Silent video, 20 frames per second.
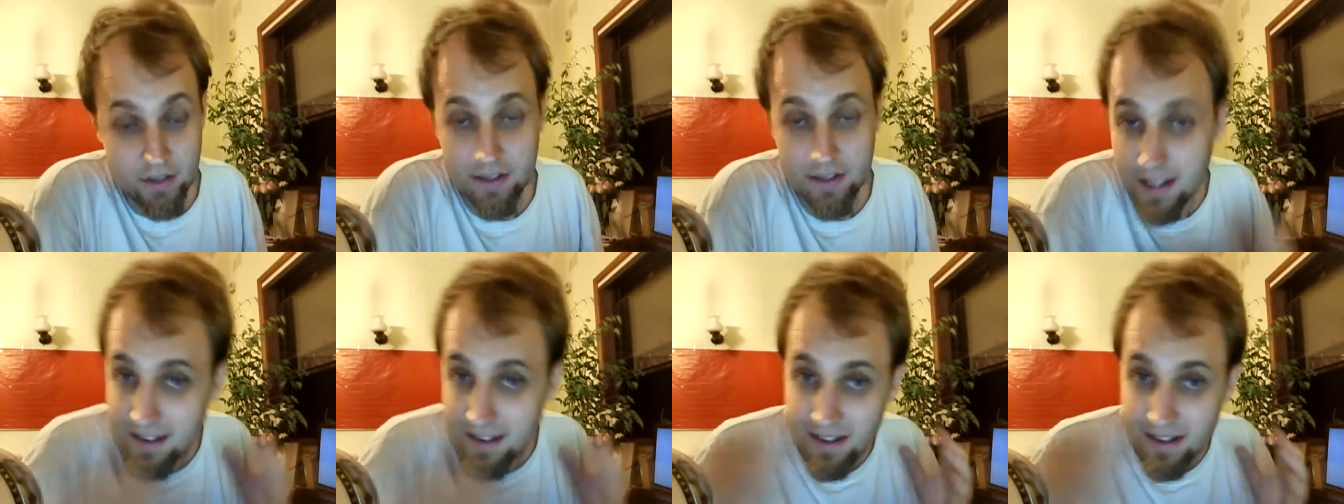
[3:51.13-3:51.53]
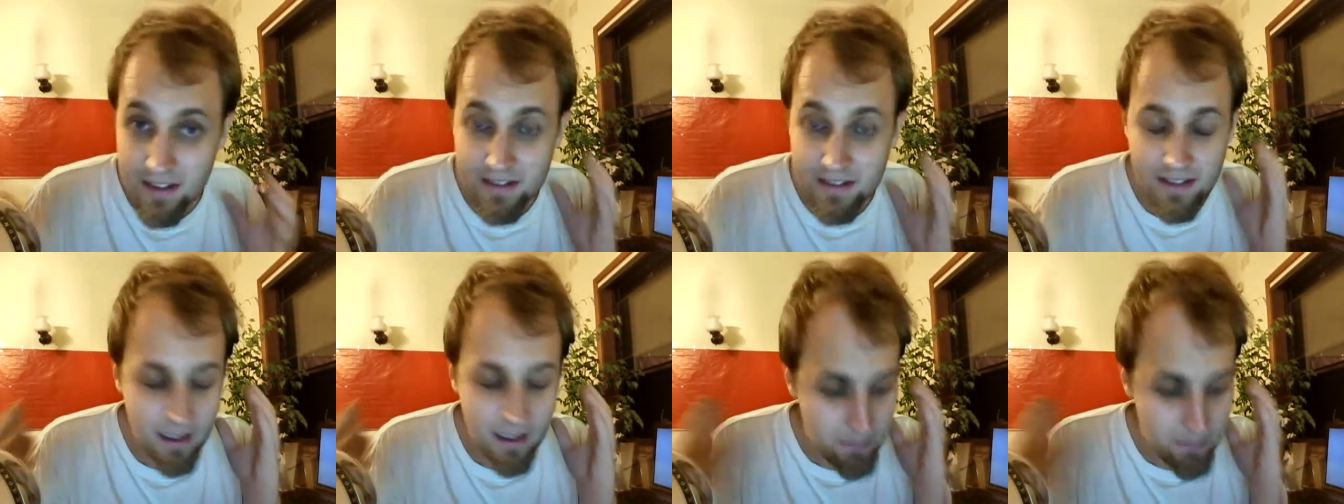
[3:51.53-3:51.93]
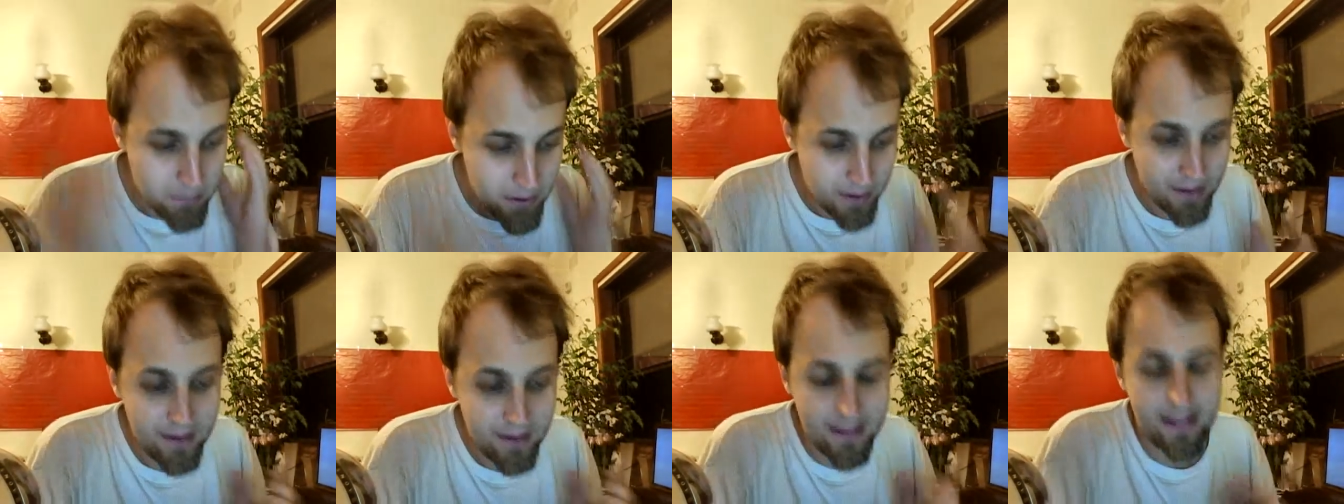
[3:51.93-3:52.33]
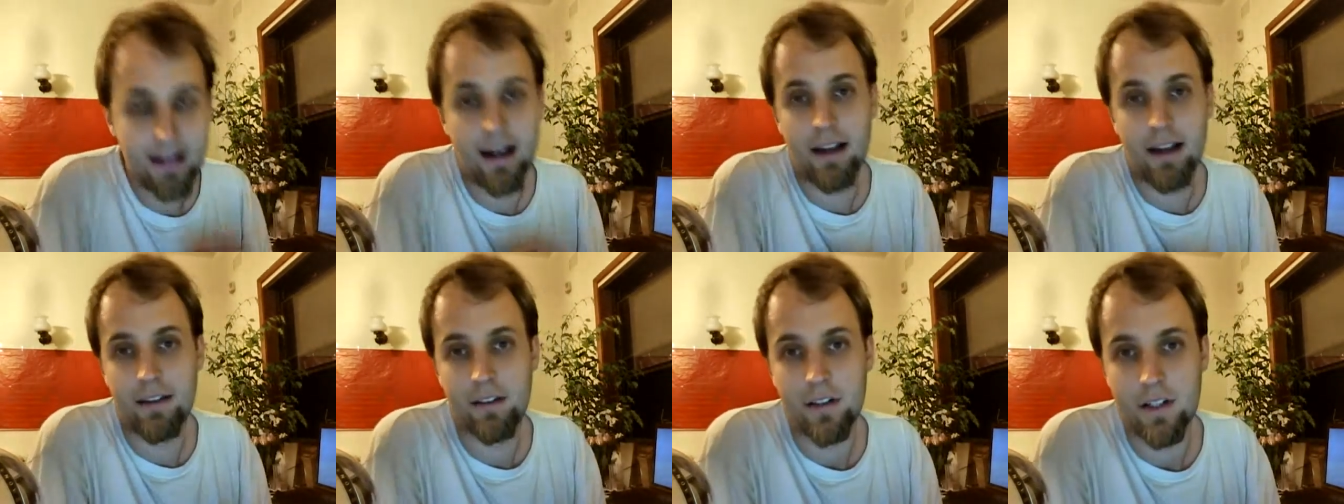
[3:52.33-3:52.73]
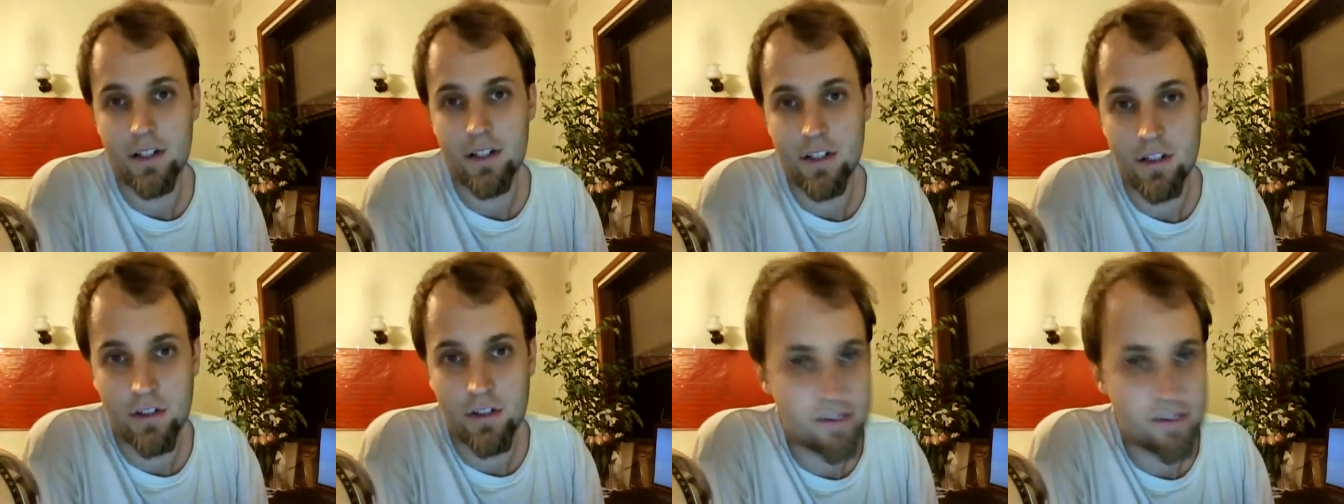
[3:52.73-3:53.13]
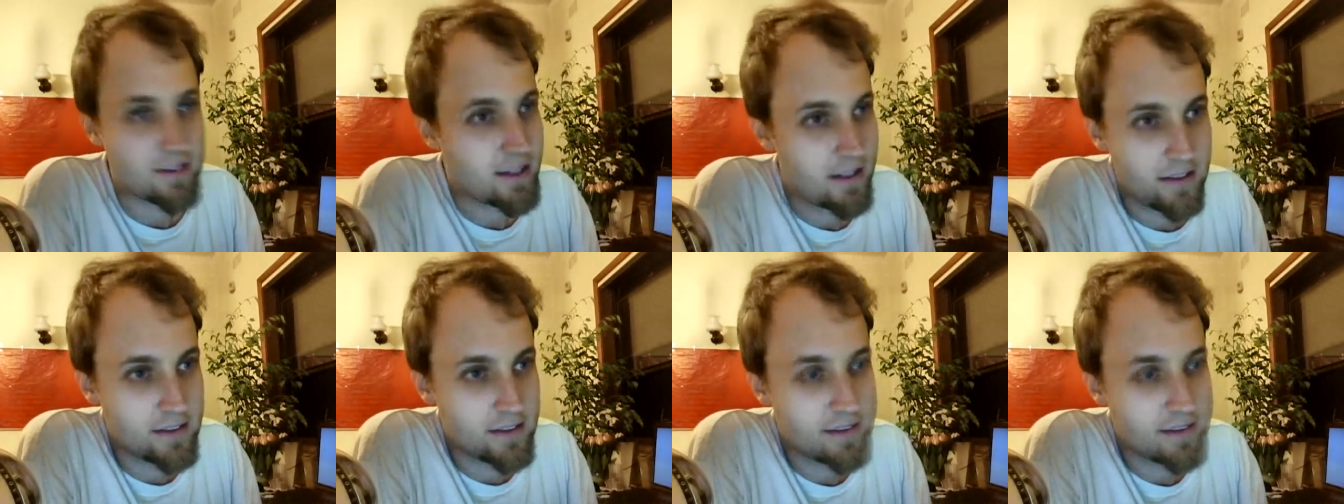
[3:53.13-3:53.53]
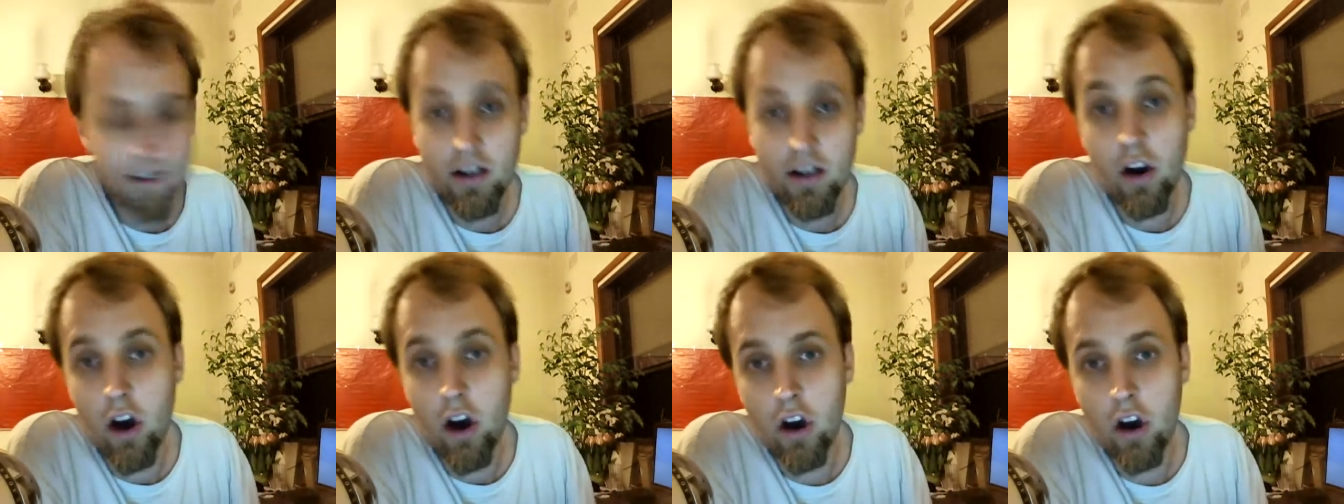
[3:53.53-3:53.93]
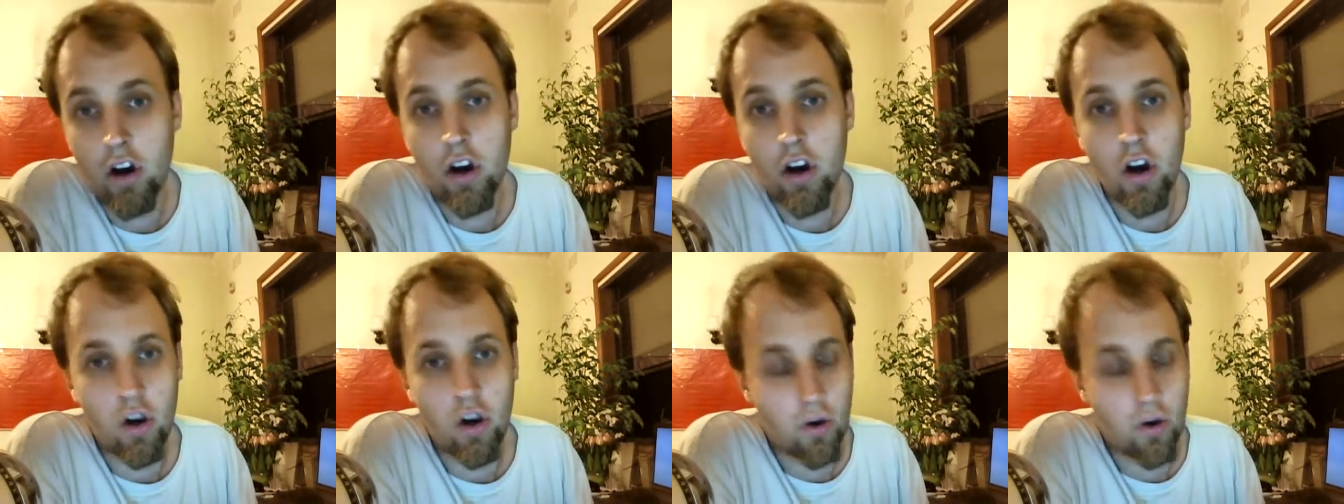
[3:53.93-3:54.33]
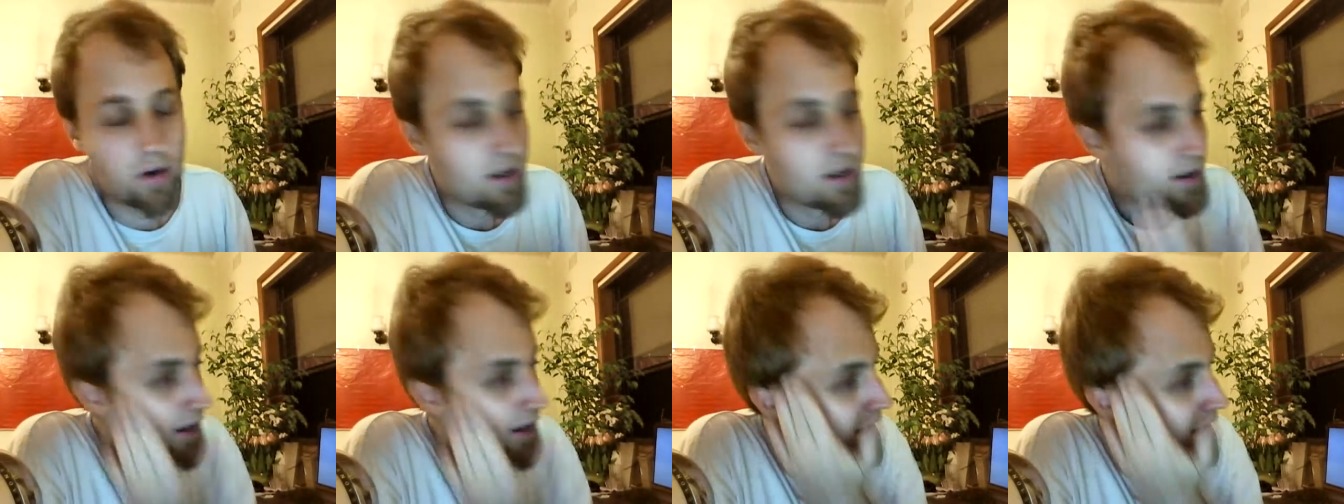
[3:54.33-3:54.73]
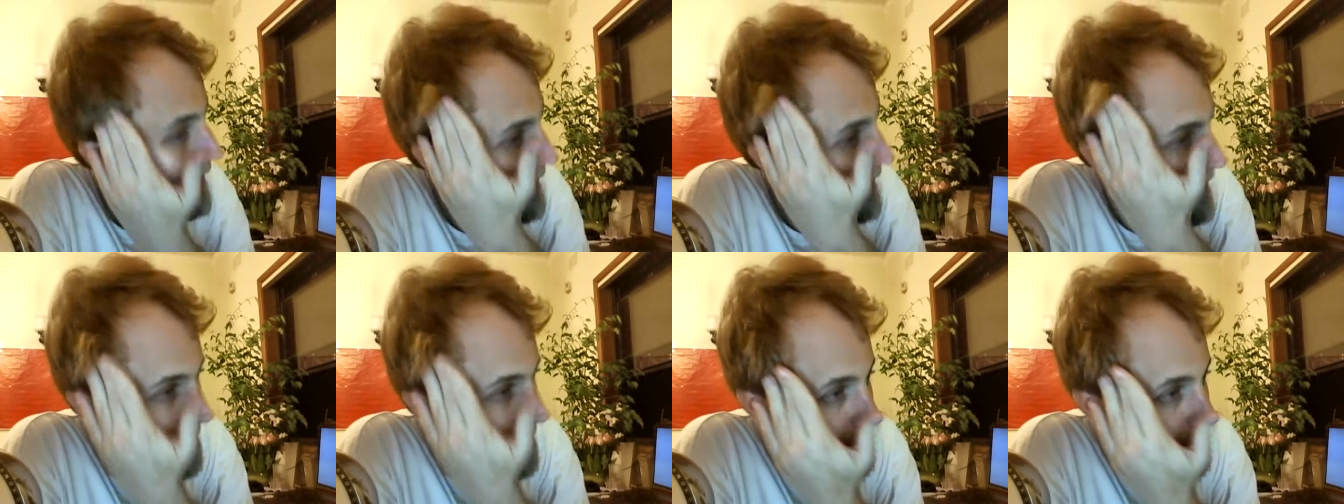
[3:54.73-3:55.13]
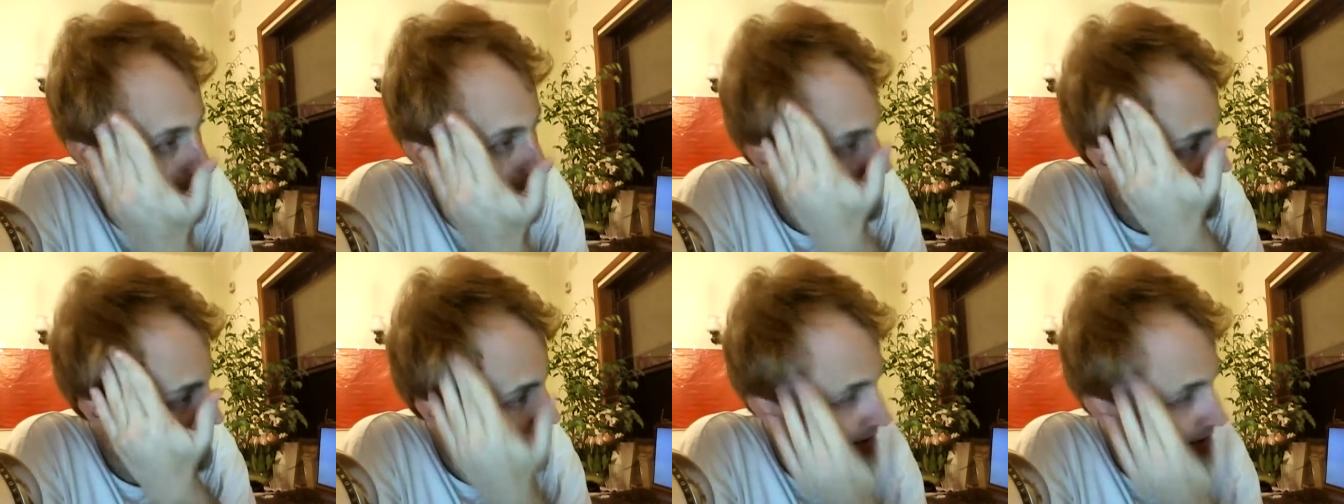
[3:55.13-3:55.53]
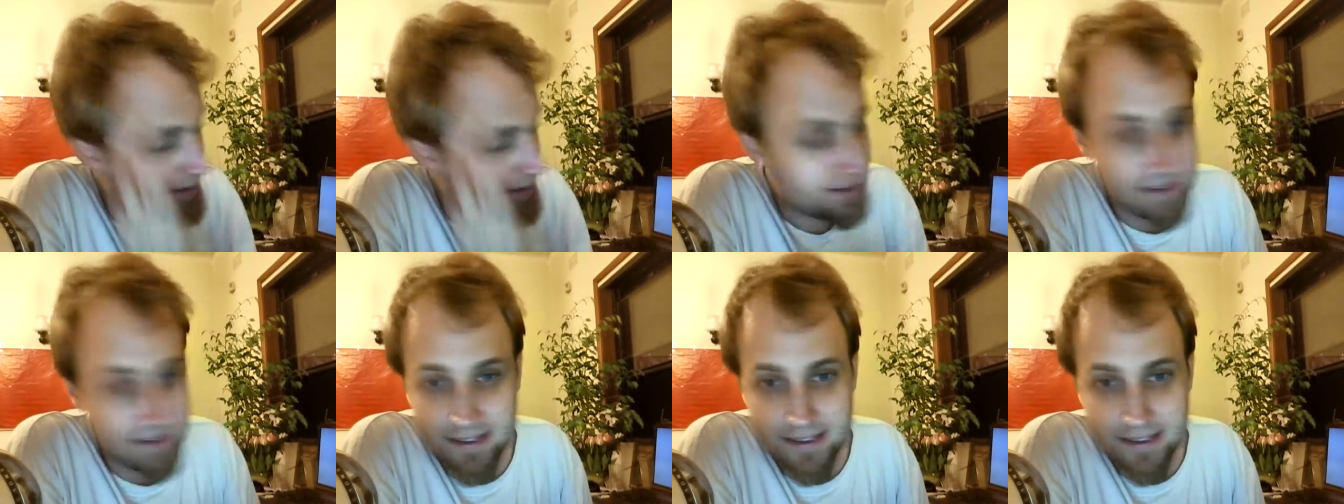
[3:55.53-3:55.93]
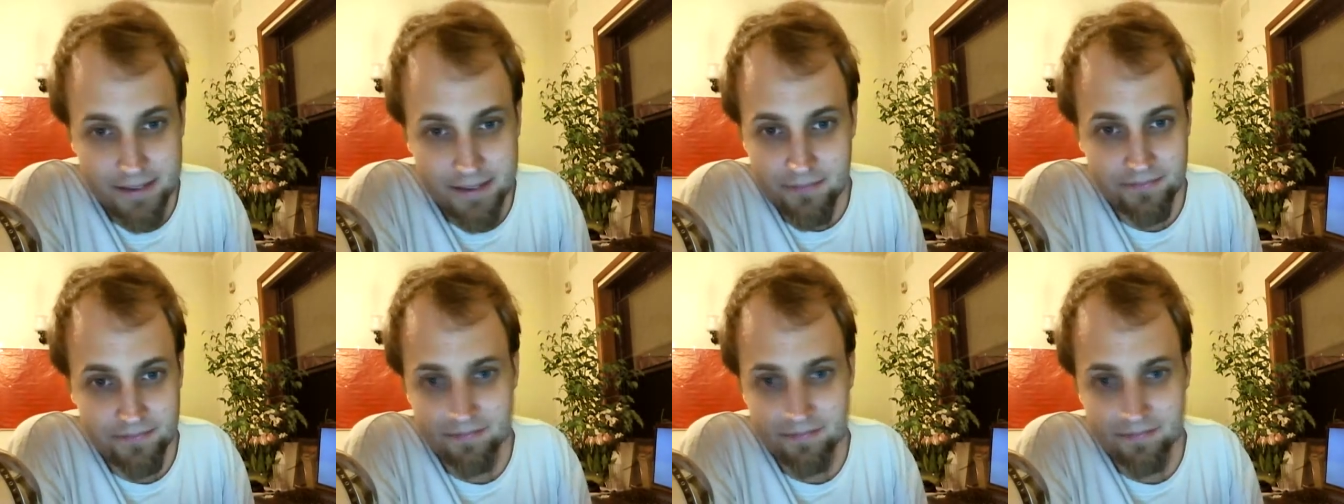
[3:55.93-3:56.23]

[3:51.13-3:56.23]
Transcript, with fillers: And then there's a billion other issues. There's the Congo. Um, there is